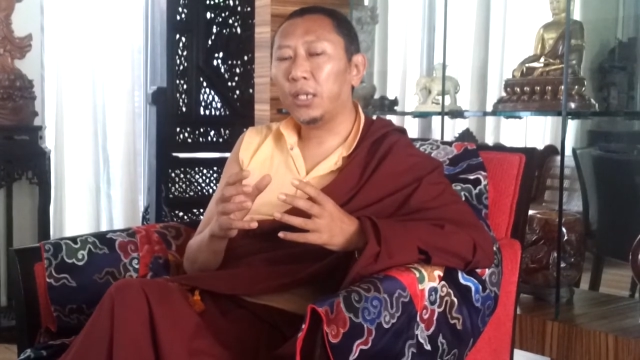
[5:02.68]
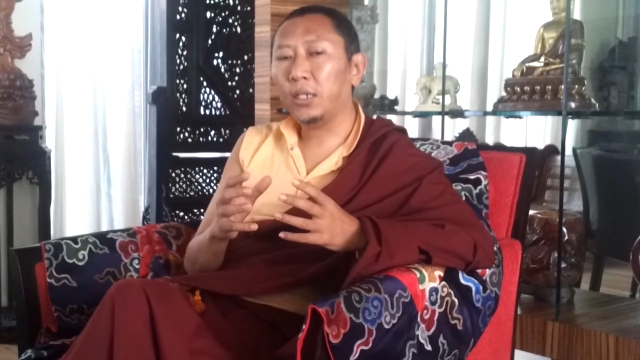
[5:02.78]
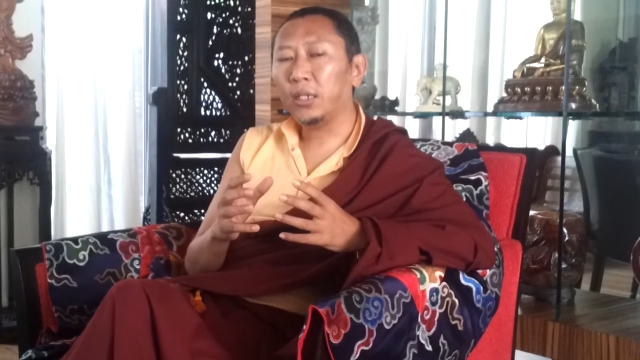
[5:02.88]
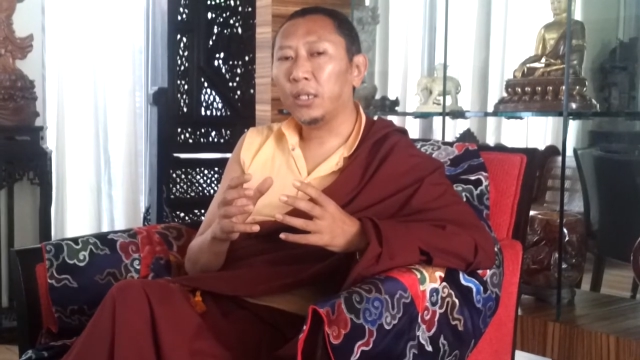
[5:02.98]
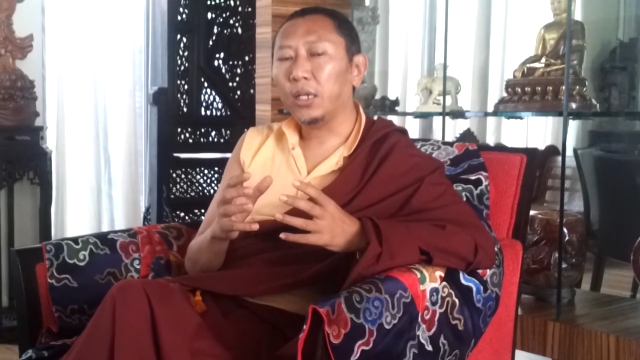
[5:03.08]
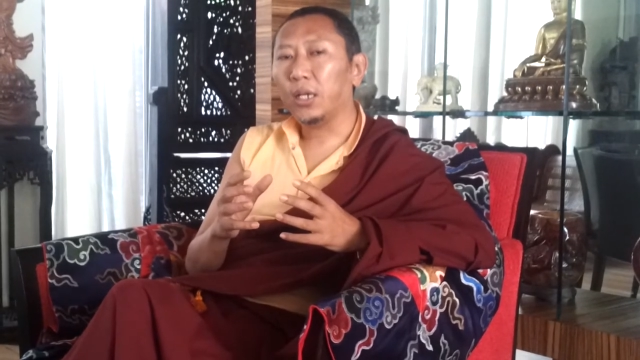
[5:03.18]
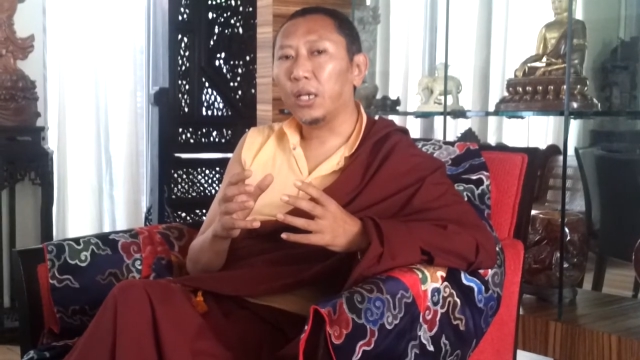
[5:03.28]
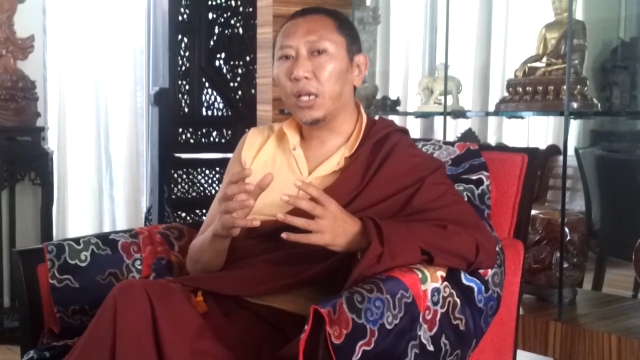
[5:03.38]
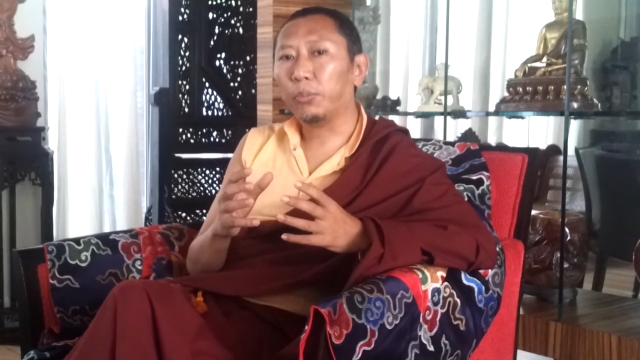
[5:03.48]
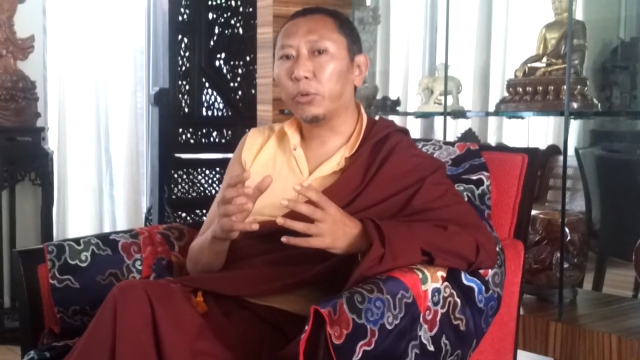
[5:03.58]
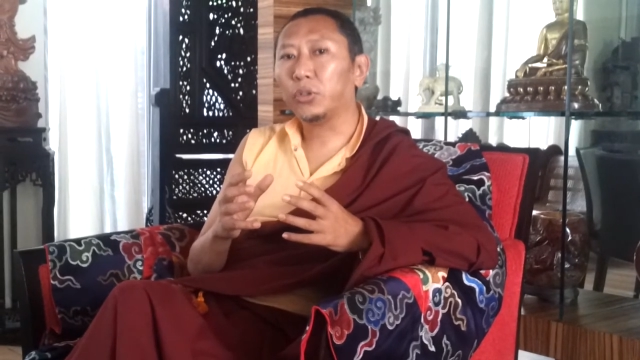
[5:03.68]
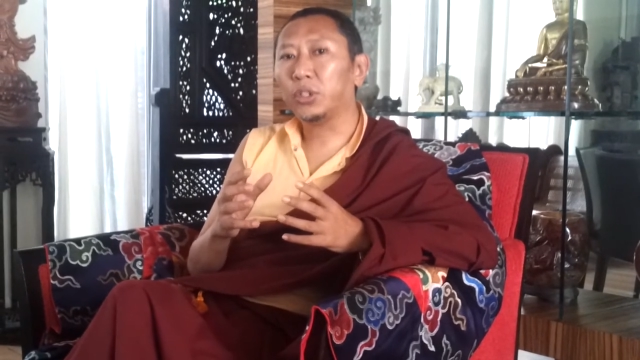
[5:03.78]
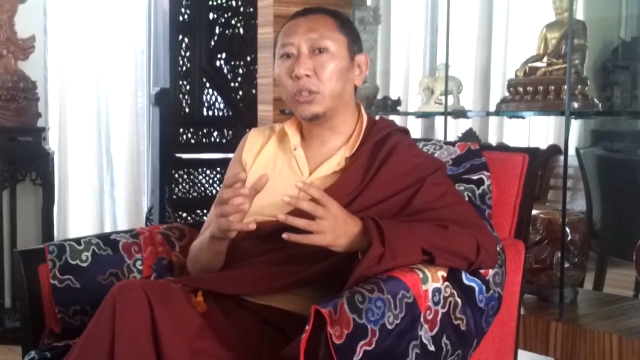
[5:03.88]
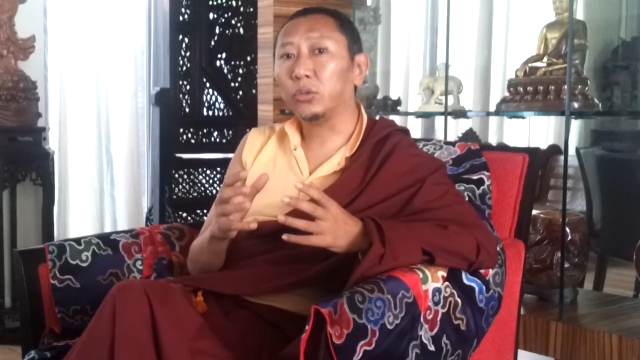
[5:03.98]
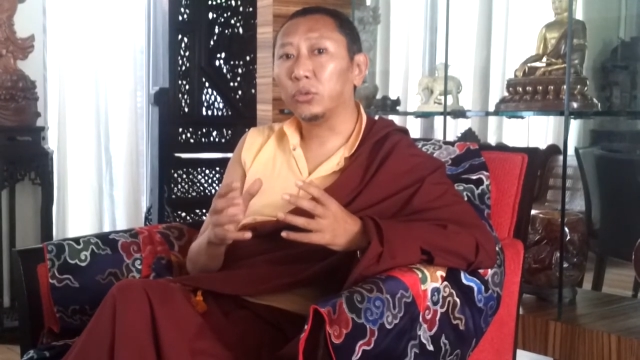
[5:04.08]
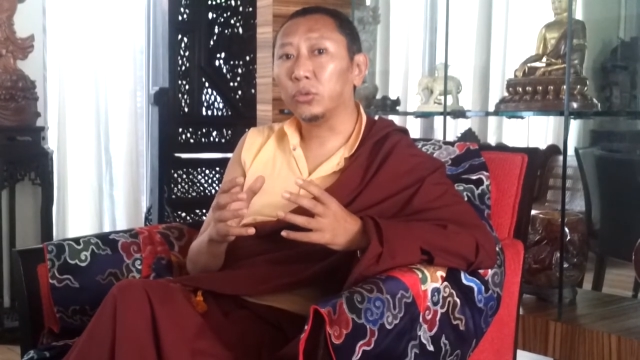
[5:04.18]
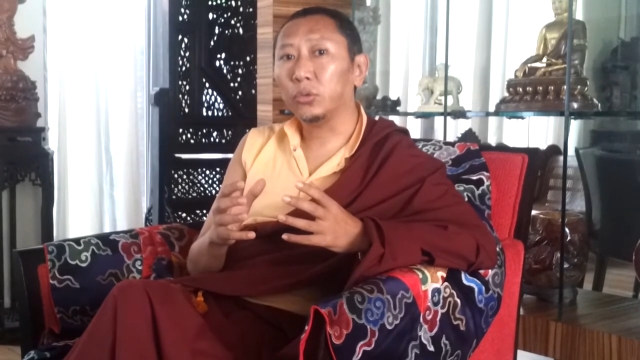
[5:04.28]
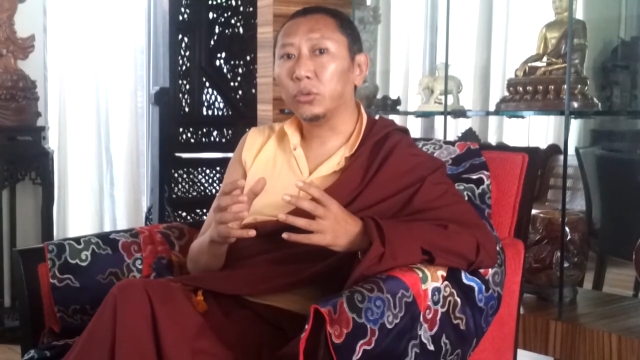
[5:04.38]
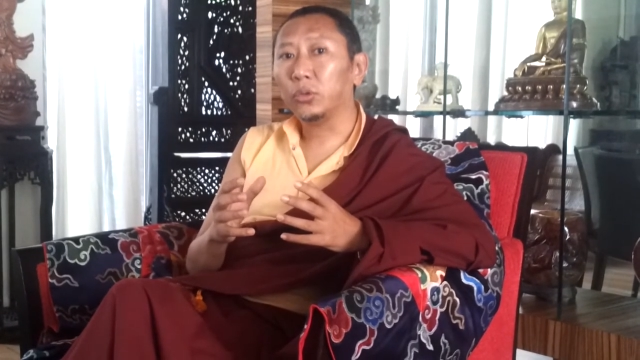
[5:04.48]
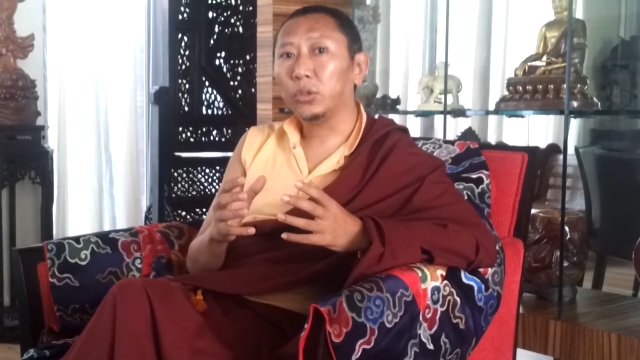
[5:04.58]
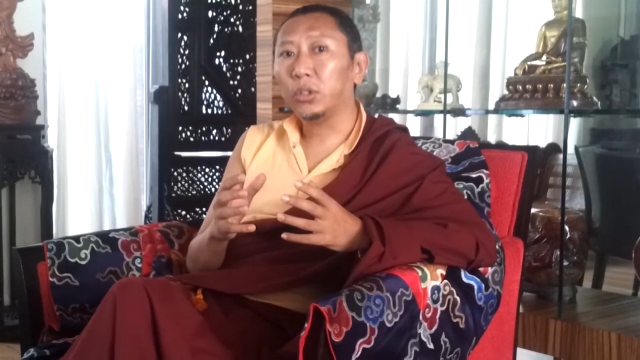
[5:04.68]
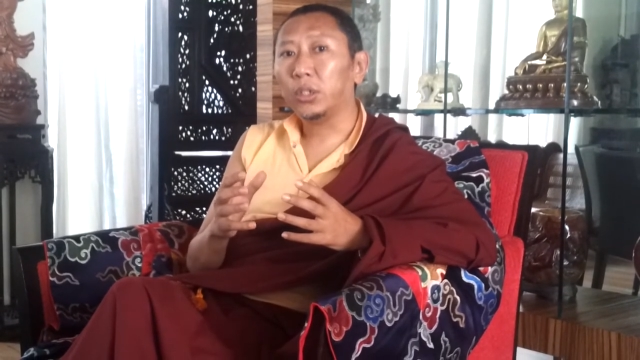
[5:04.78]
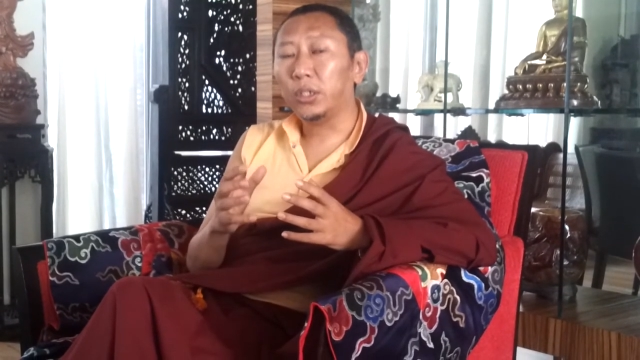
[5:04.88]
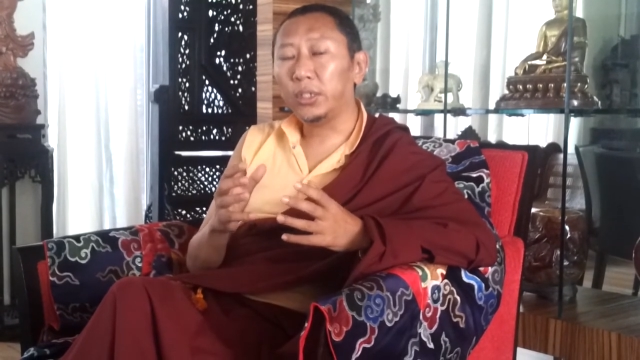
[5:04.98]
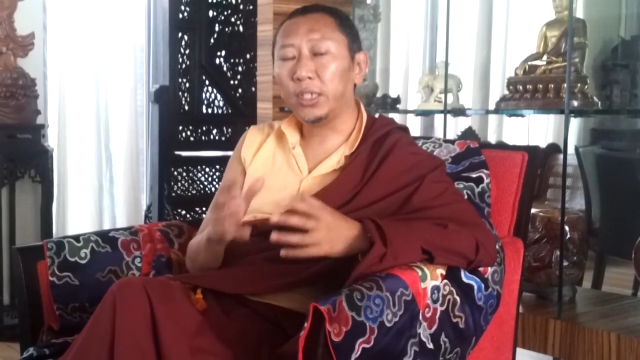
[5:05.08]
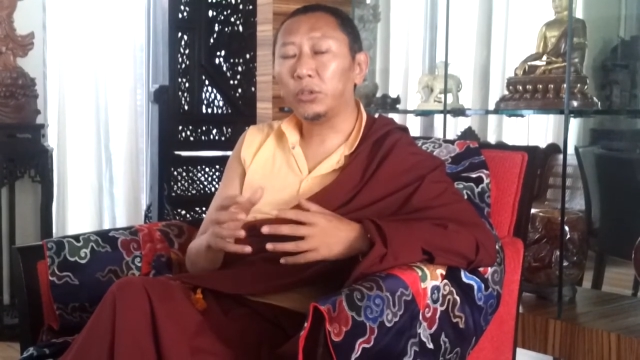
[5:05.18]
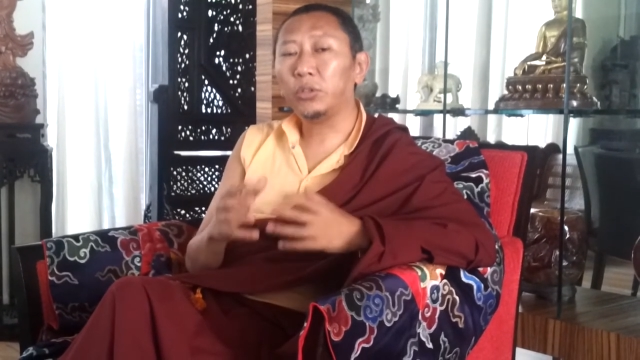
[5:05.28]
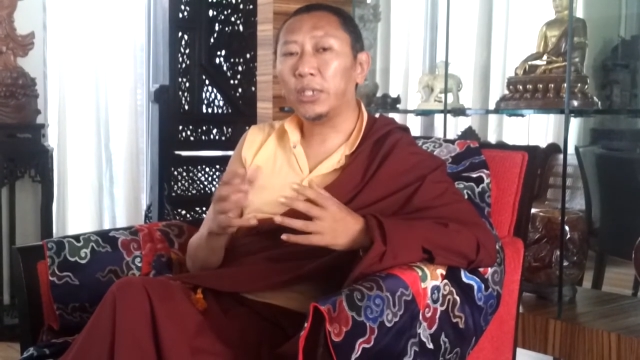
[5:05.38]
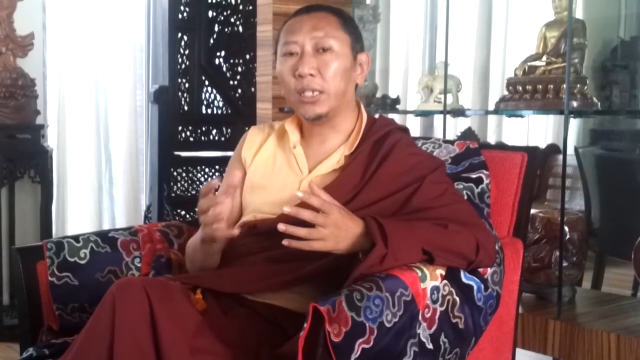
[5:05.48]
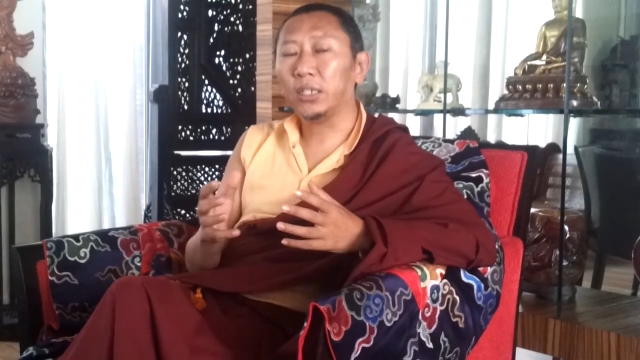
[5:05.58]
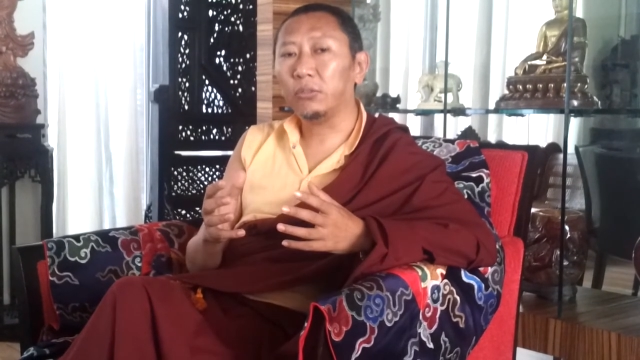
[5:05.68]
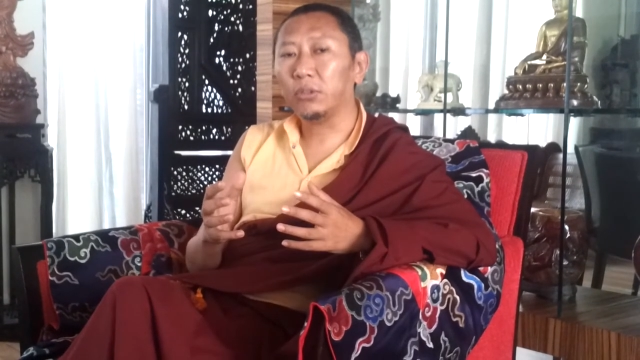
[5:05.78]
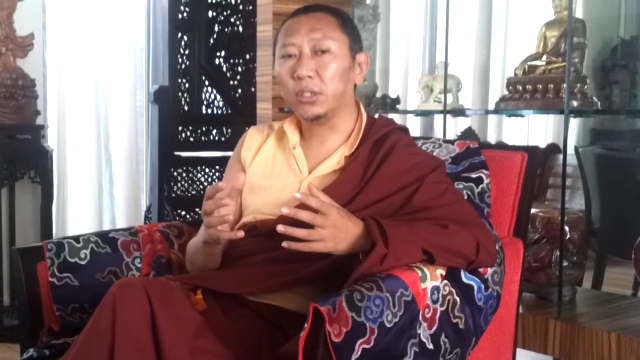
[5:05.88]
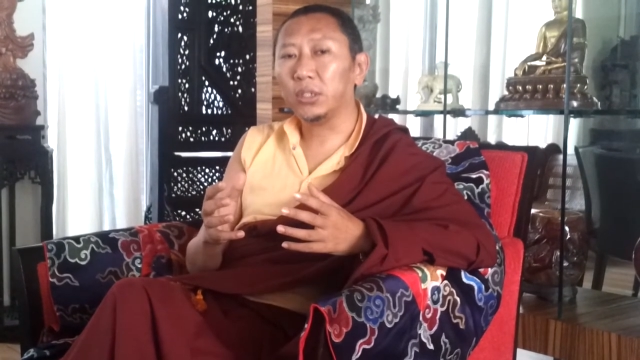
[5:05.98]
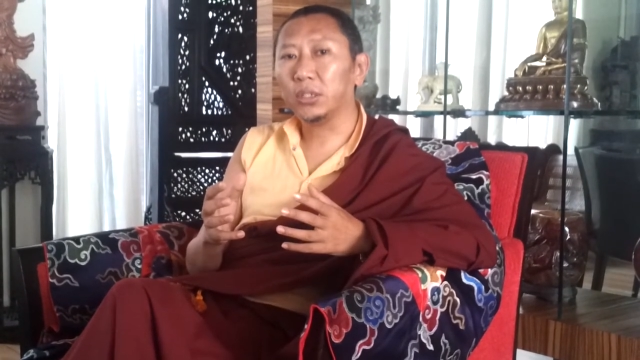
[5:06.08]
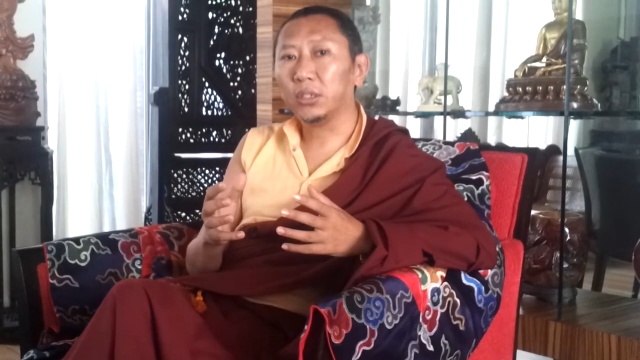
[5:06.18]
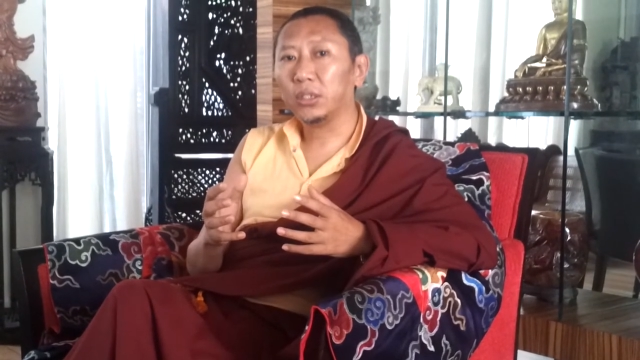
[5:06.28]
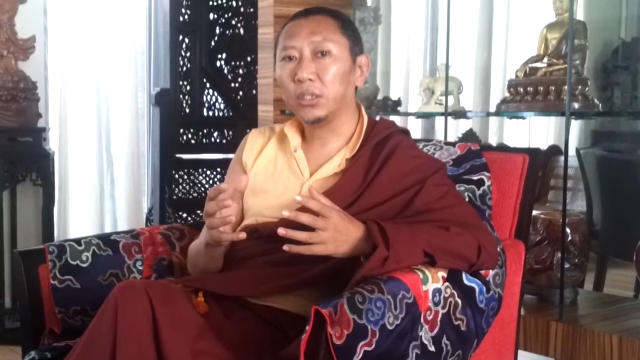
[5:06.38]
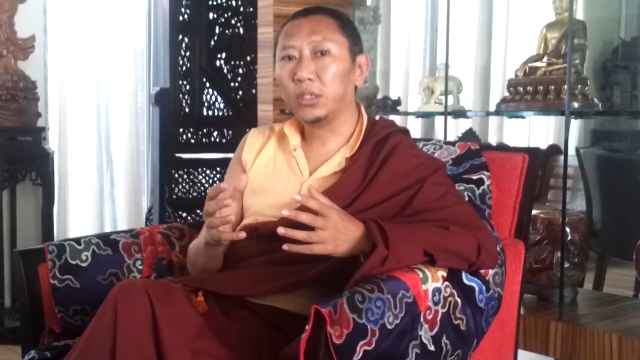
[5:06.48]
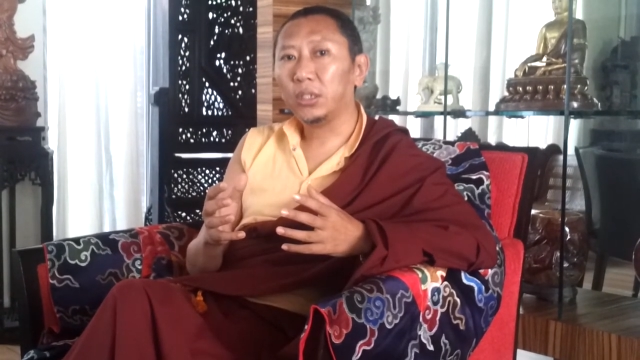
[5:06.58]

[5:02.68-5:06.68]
in approaching to day-to-day activities,